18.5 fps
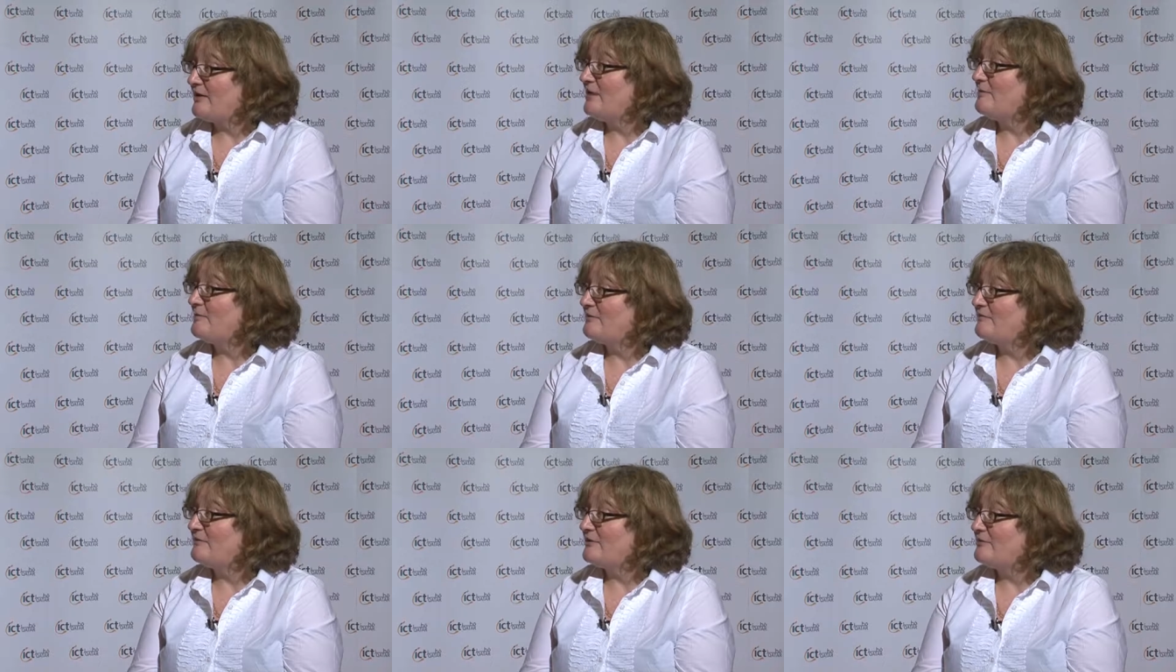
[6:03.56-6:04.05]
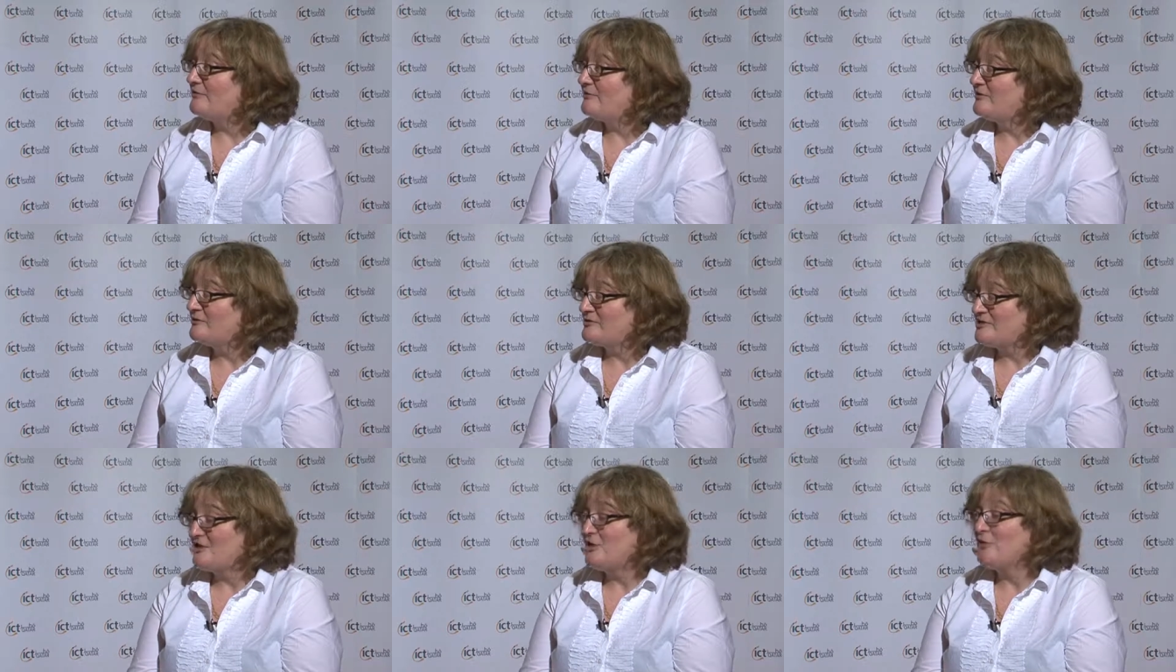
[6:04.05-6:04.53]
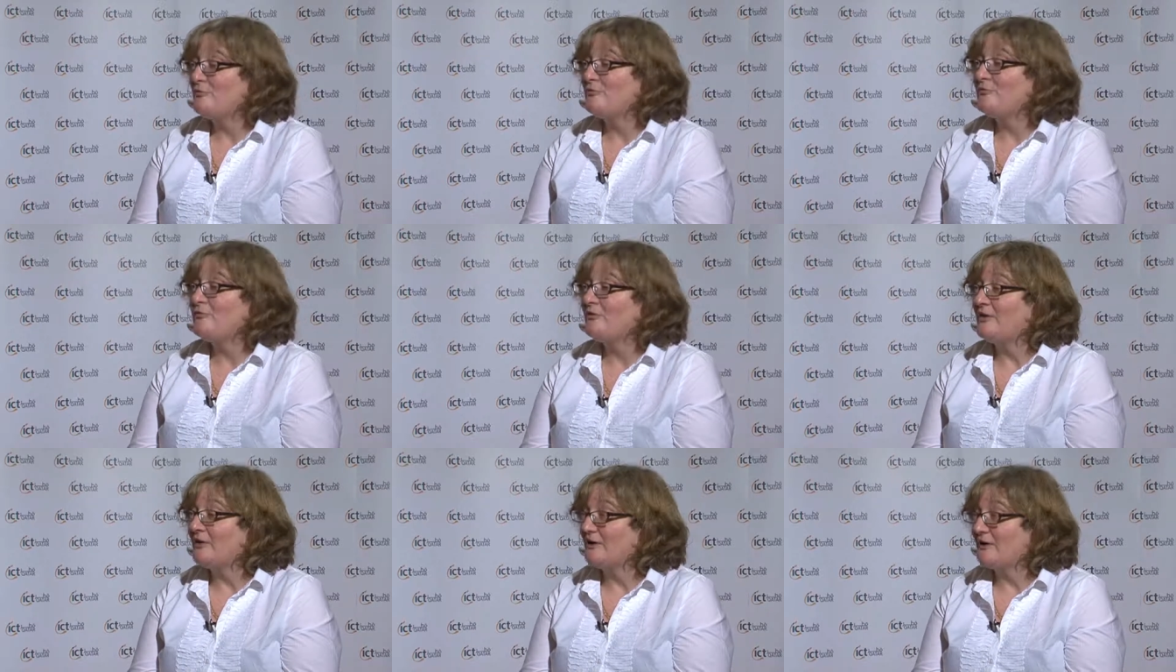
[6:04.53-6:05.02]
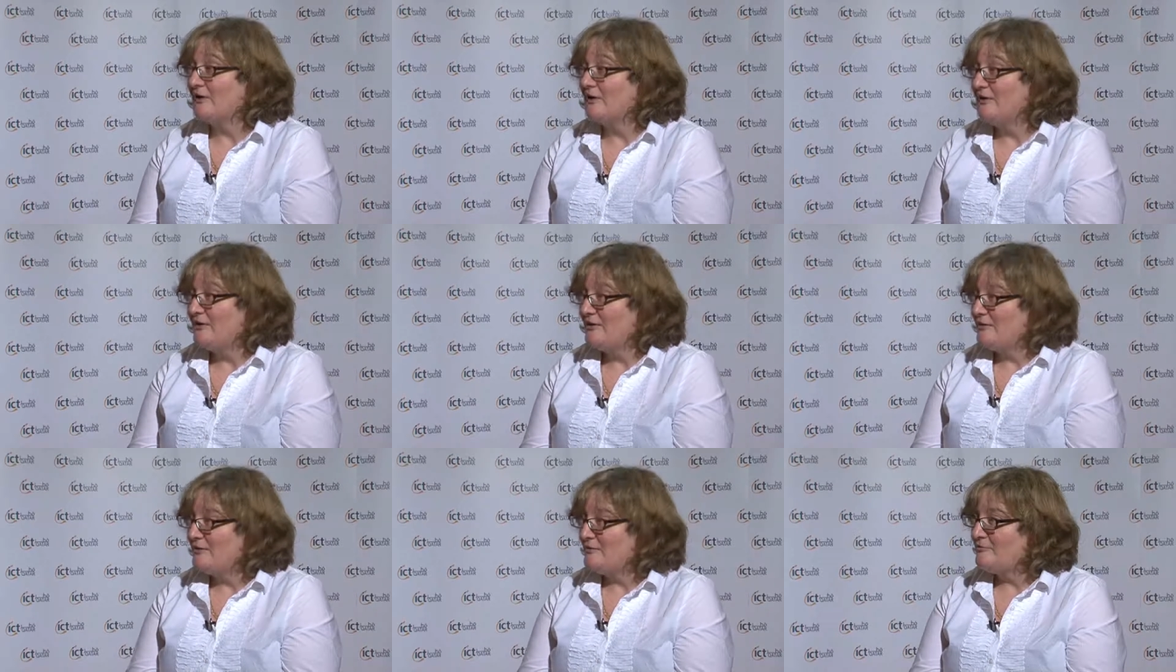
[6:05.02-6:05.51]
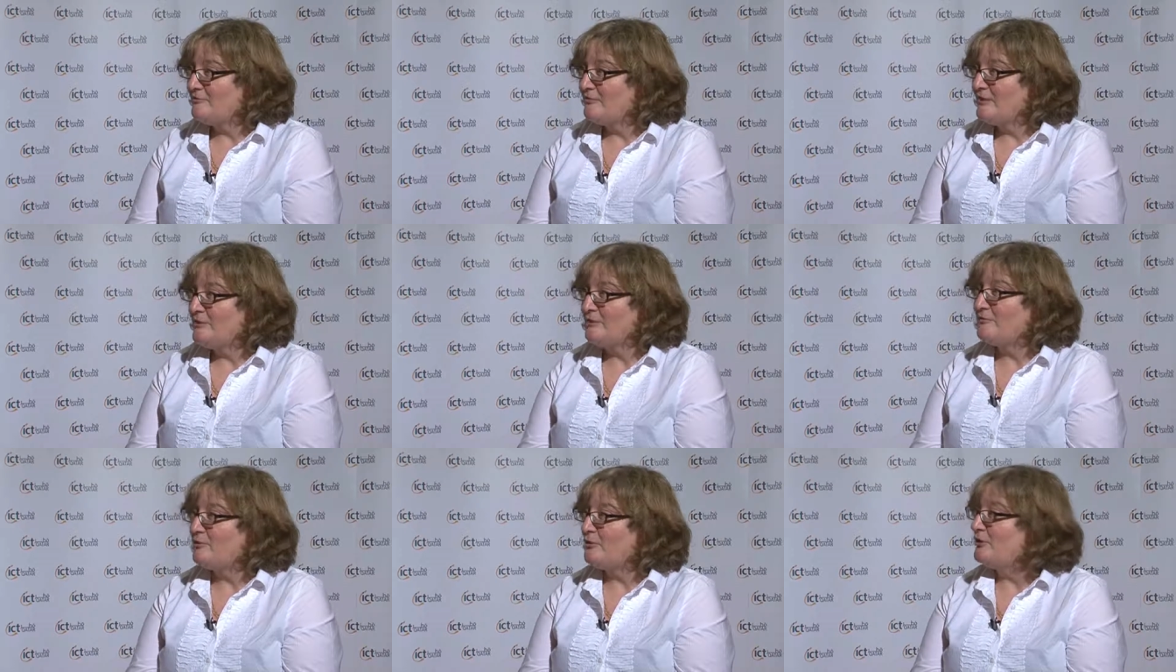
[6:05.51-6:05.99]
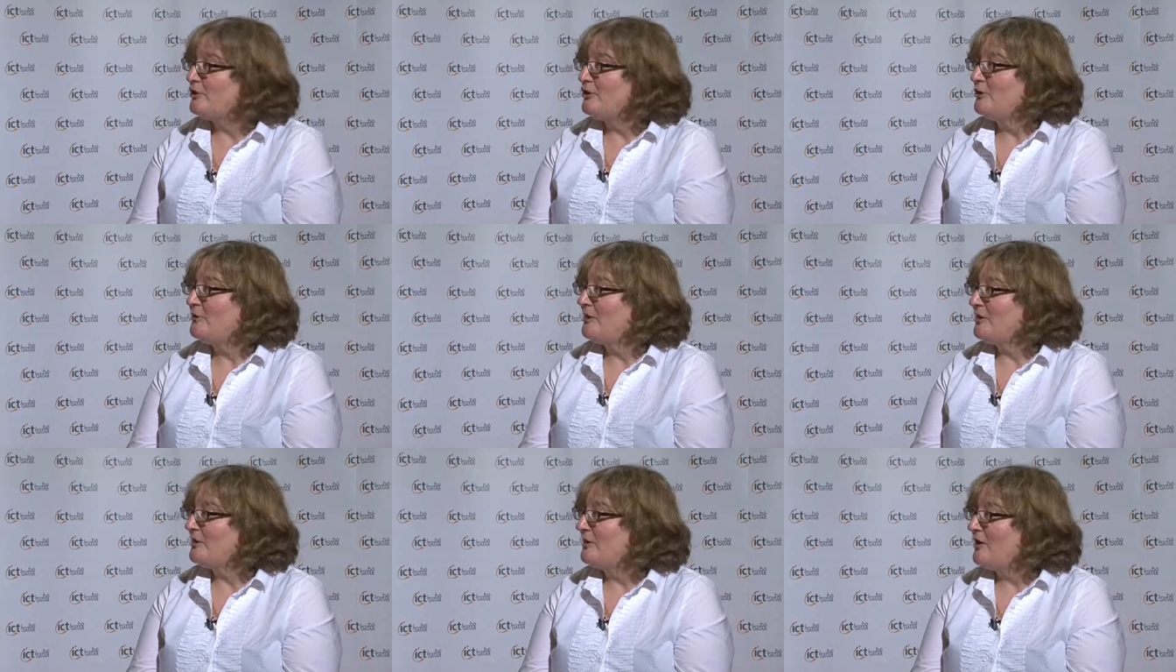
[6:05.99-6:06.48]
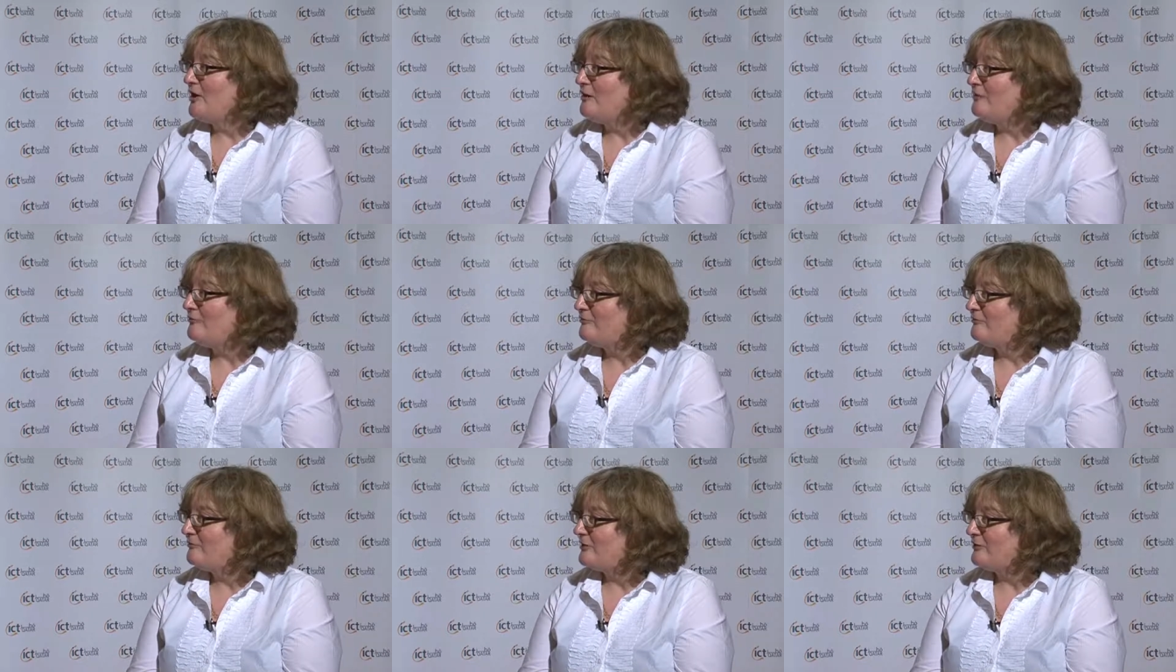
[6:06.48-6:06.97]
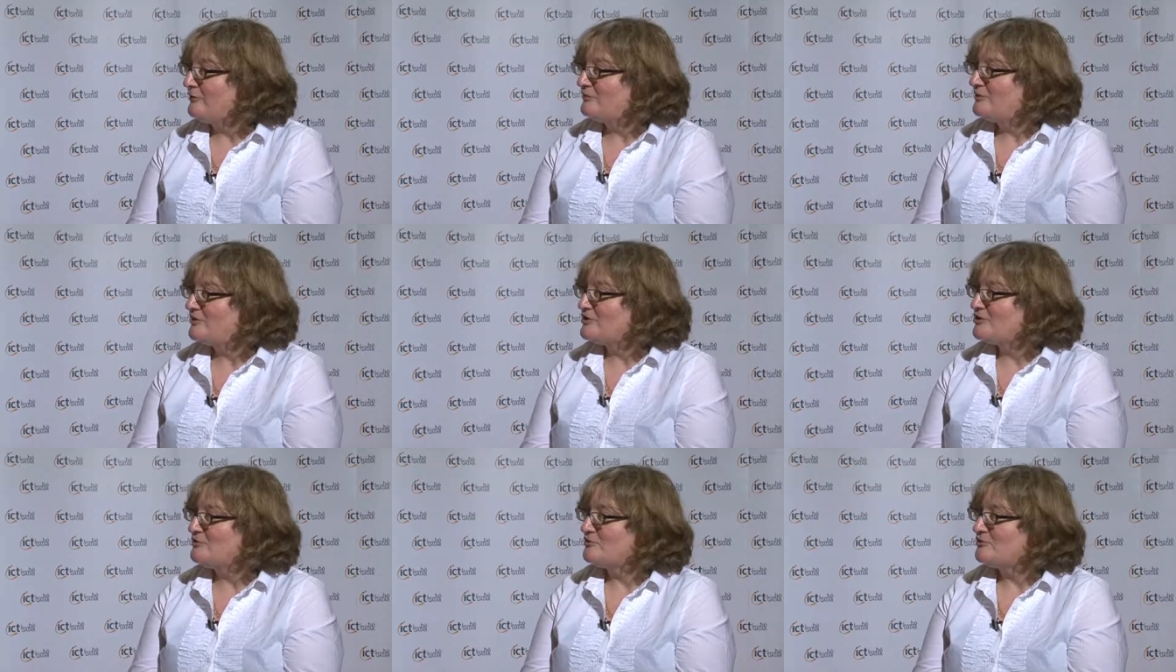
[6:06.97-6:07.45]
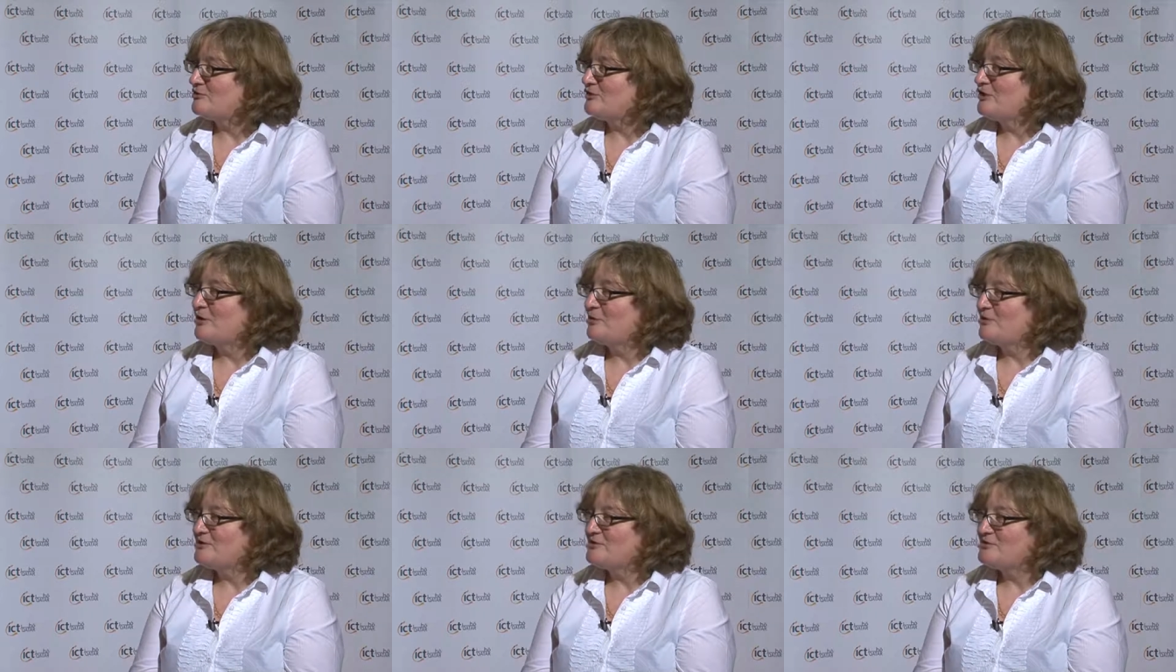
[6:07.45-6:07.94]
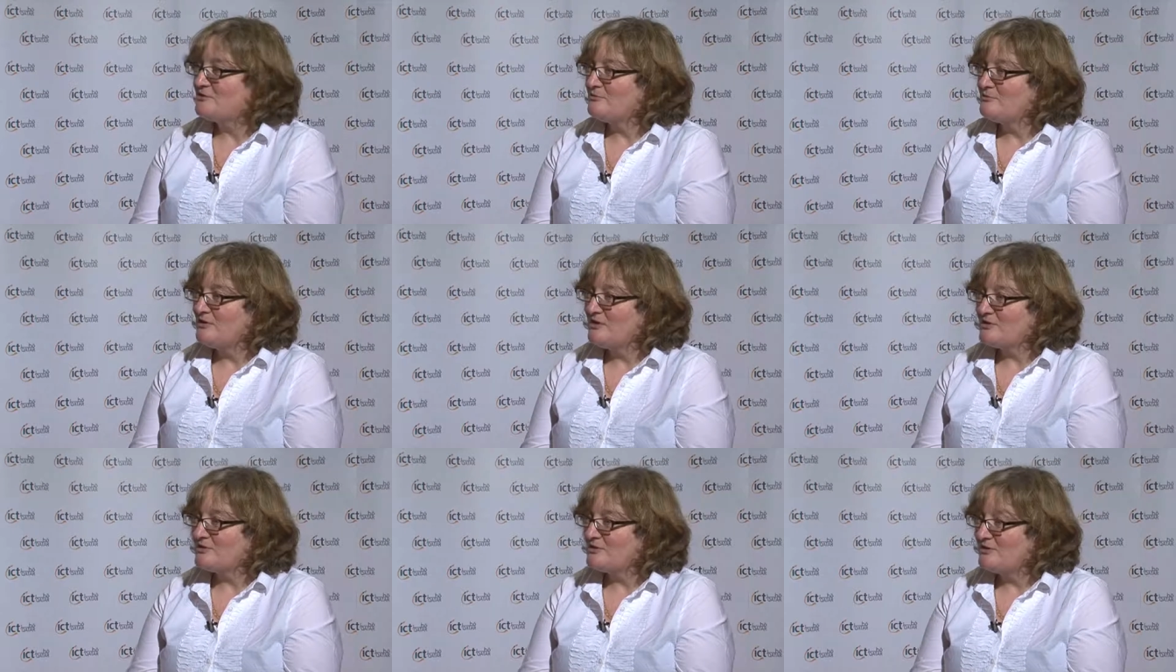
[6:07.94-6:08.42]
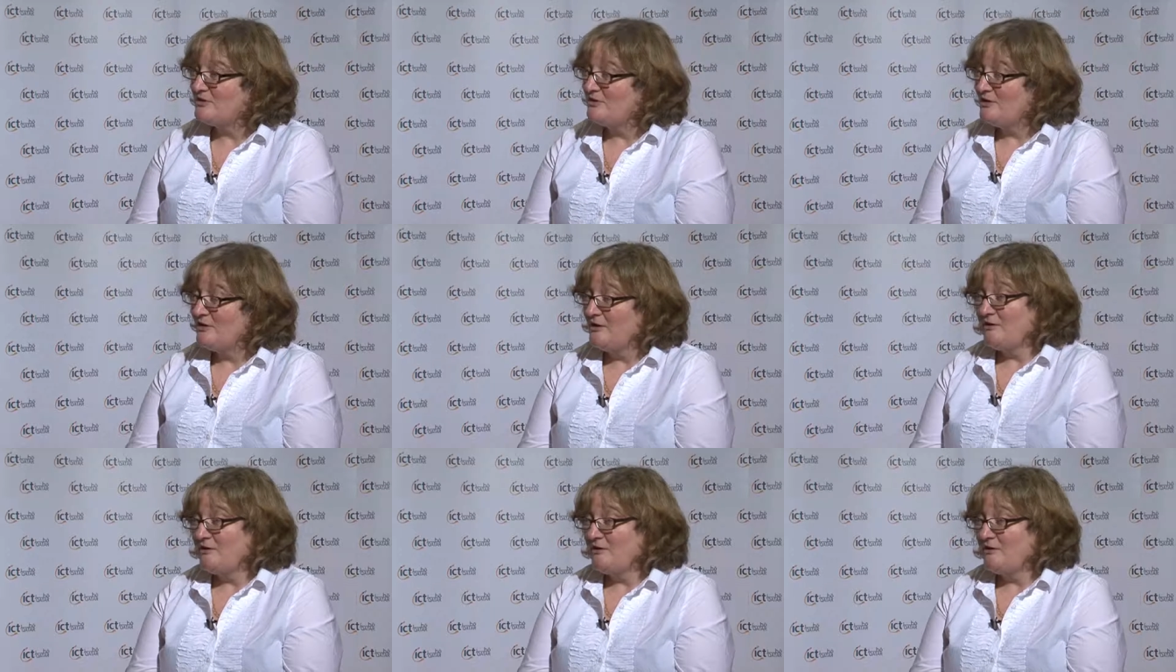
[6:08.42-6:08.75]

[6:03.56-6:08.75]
can be very. There is a lot of fear of not knowing enough, fear of their children knowing too much,